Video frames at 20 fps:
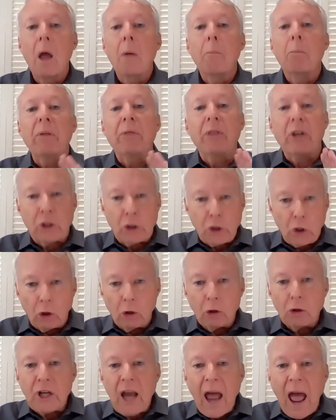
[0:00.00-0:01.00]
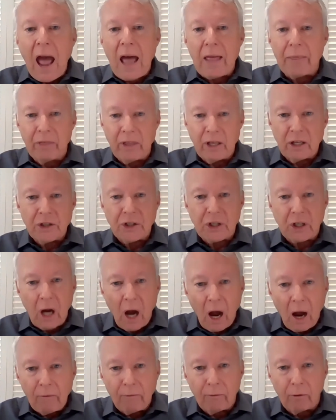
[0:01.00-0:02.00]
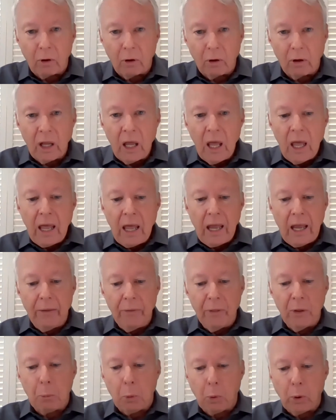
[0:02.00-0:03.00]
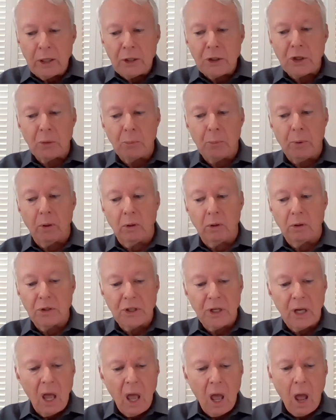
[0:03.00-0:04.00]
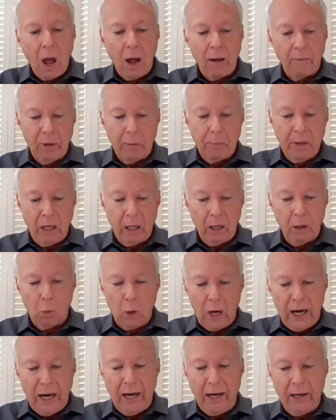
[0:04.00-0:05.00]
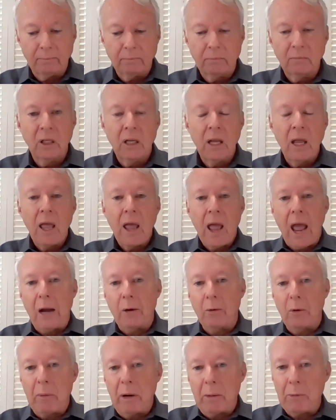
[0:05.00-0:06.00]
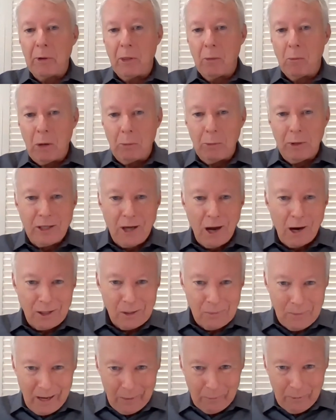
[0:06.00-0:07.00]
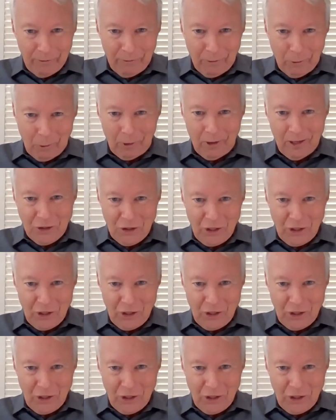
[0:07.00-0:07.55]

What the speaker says: but the church had this covered in the principles of the middle way. And remember the one we talked about before in